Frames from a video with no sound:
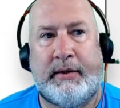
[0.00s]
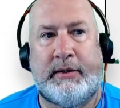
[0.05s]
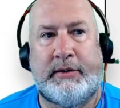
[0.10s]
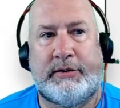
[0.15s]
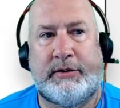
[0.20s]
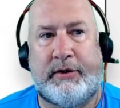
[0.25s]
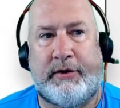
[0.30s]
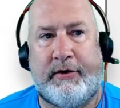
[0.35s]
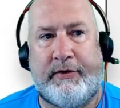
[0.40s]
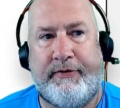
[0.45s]

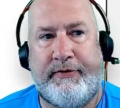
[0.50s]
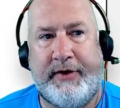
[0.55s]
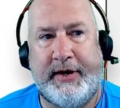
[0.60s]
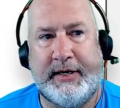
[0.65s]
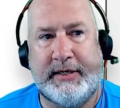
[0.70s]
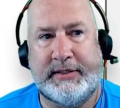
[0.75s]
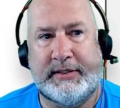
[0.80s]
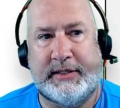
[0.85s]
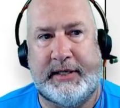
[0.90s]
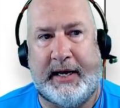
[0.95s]
So to
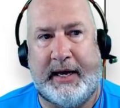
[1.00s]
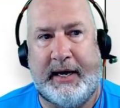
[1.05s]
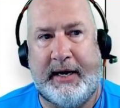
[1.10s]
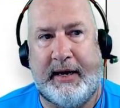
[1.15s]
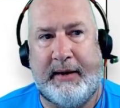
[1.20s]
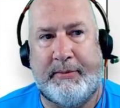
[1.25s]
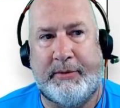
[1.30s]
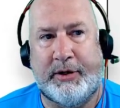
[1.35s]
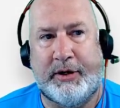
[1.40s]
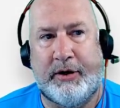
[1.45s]
fix that,
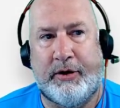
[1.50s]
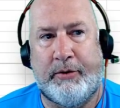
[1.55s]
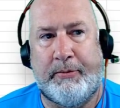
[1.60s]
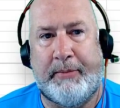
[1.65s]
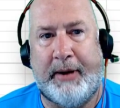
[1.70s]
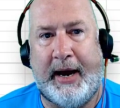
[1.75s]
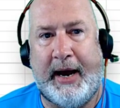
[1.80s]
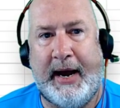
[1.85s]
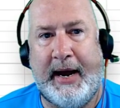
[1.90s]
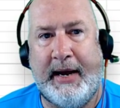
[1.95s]
I'm going to go
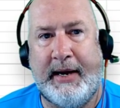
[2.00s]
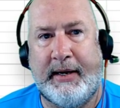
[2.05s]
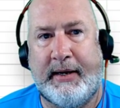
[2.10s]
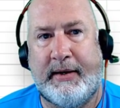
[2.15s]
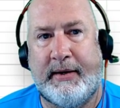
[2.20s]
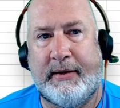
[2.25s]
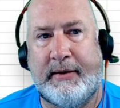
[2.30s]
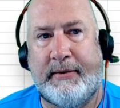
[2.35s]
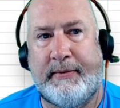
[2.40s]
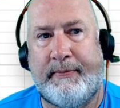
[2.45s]

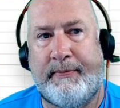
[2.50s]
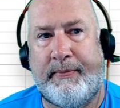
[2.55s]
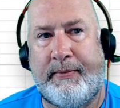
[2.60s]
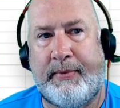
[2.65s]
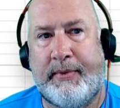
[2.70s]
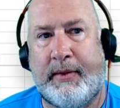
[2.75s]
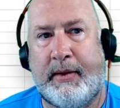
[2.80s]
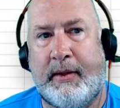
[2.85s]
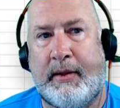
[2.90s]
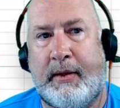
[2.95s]
back.
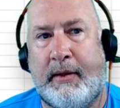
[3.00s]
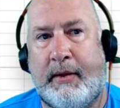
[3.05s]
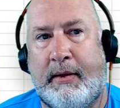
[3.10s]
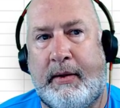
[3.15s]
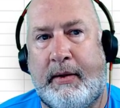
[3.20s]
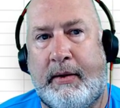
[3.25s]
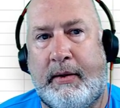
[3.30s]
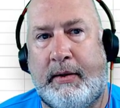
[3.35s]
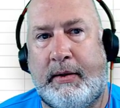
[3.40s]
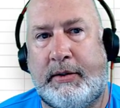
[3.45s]

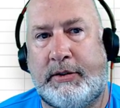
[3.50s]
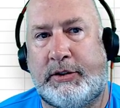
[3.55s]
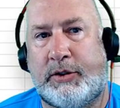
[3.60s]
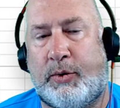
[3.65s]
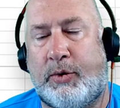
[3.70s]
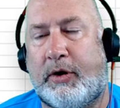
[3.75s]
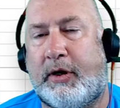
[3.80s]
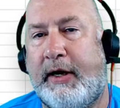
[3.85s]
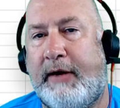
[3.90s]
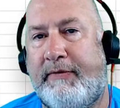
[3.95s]
So
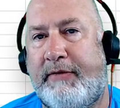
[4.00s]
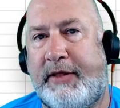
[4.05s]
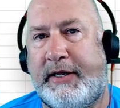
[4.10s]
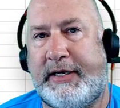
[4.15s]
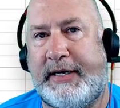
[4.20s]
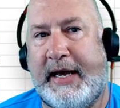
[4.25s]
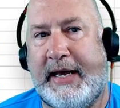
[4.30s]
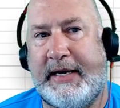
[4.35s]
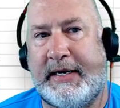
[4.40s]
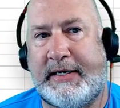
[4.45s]
we're leaving the
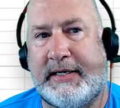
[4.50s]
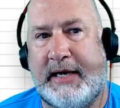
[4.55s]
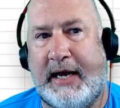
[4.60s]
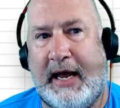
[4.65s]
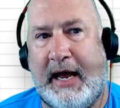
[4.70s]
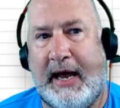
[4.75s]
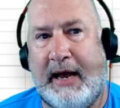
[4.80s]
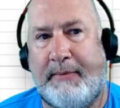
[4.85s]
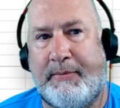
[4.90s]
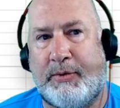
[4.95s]
data
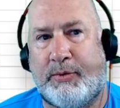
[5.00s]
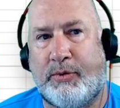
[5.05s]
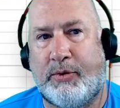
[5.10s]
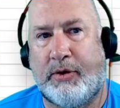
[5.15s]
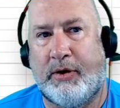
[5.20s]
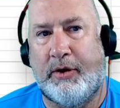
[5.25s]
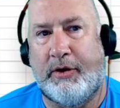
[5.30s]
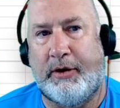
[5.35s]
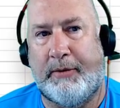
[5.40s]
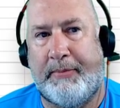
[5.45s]
tab and we're going
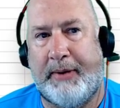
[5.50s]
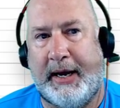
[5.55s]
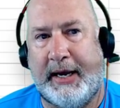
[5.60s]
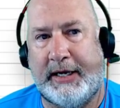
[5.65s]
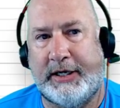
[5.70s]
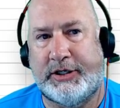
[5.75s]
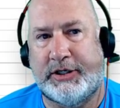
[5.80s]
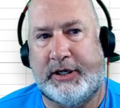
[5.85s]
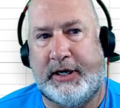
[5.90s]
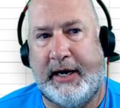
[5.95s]
to go to
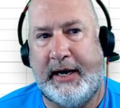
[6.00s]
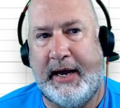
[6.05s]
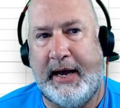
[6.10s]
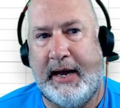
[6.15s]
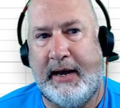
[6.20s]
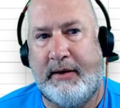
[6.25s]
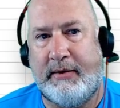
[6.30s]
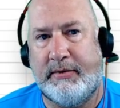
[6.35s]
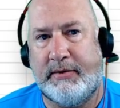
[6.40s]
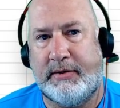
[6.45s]
page
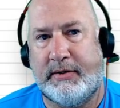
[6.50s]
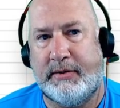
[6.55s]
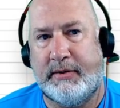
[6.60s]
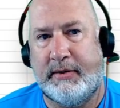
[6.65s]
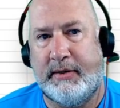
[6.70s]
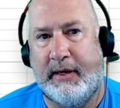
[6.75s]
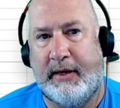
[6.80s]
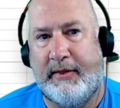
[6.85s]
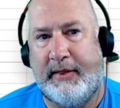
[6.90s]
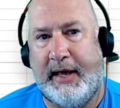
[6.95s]
layout,
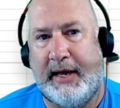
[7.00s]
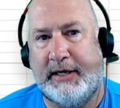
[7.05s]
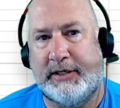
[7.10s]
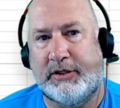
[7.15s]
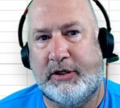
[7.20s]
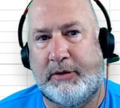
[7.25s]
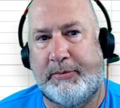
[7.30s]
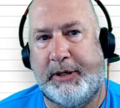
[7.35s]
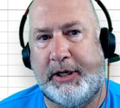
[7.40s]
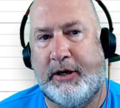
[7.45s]
and that is
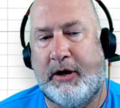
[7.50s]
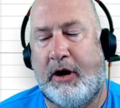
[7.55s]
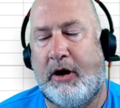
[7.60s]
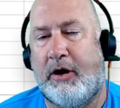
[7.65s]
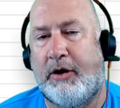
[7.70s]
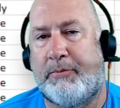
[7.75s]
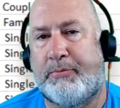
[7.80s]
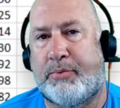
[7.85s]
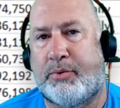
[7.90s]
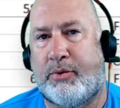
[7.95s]
going to be
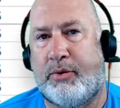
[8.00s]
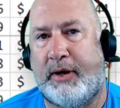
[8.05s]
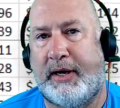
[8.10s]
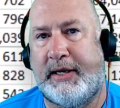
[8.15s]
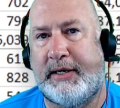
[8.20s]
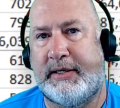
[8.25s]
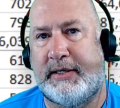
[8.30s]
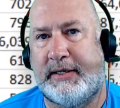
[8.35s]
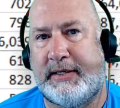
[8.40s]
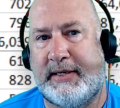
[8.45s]
called
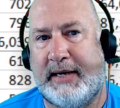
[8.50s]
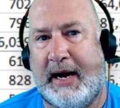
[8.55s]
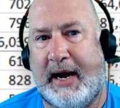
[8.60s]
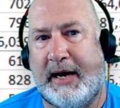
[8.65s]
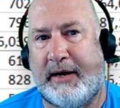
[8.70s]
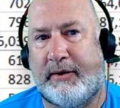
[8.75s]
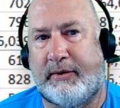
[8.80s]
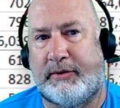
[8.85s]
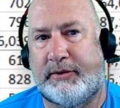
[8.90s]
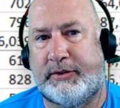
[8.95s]
Print
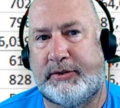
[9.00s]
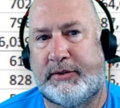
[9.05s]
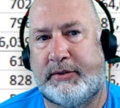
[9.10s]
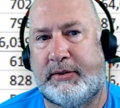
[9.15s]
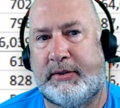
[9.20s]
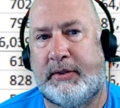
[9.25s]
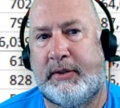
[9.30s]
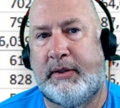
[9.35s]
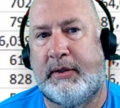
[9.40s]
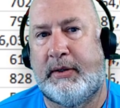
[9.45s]
Titles.
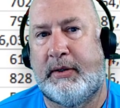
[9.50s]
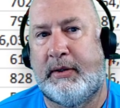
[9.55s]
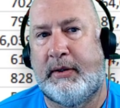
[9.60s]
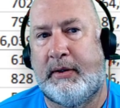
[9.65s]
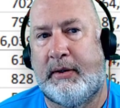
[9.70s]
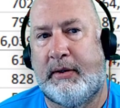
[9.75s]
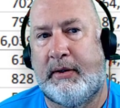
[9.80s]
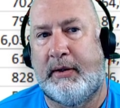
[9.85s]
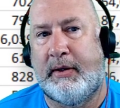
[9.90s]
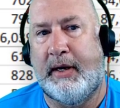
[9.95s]

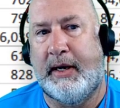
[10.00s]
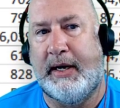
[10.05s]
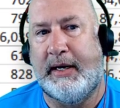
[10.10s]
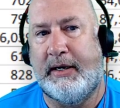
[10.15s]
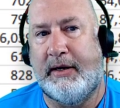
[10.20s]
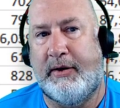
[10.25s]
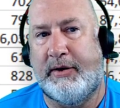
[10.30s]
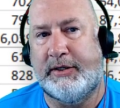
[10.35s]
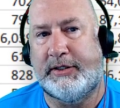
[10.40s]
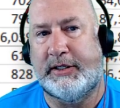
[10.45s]
And
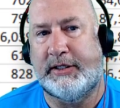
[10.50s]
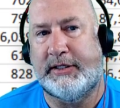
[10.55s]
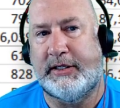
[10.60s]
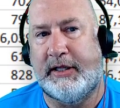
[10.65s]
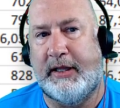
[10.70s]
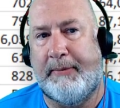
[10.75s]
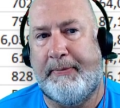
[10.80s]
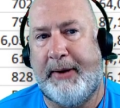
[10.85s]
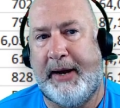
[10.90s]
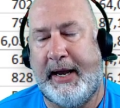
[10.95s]
notice it's in
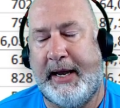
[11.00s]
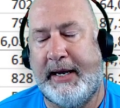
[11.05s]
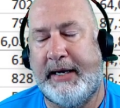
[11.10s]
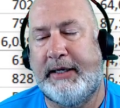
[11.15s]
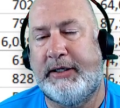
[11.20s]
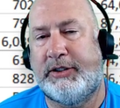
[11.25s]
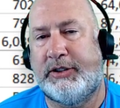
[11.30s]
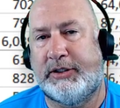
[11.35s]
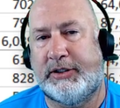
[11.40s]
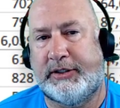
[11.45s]
the
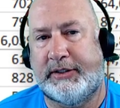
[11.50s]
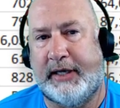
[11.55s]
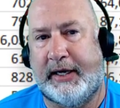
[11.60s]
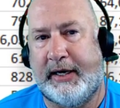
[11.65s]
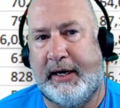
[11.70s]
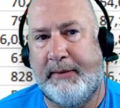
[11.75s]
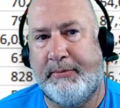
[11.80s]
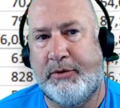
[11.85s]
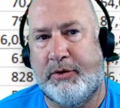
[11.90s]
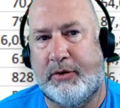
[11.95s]
page
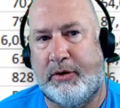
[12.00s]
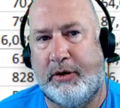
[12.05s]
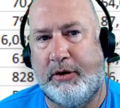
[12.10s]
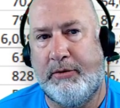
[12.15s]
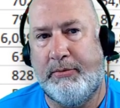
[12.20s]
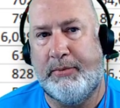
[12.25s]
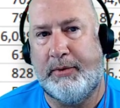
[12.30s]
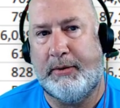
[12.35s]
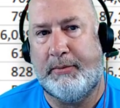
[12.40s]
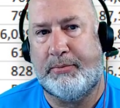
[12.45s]
setup
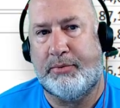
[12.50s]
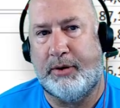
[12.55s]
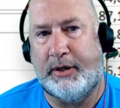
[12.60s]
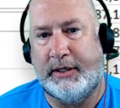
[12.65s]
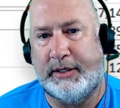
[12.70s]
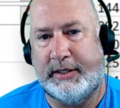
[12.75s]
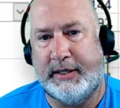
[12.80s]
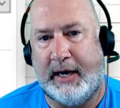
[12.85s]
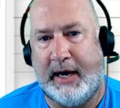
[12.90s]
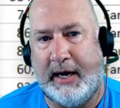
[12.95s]
group,
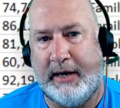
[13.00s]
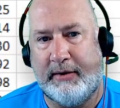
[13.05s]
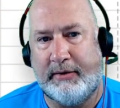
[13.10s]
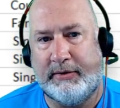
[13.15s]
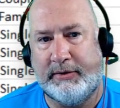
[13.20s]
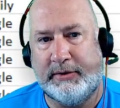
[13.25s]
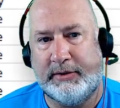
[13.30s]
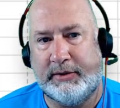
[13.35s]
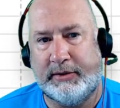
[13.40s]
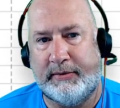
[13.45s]
Print
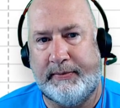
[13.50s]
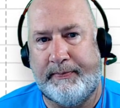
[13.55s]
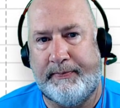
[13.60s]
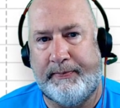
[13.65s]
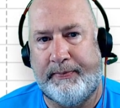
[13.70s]
Titles.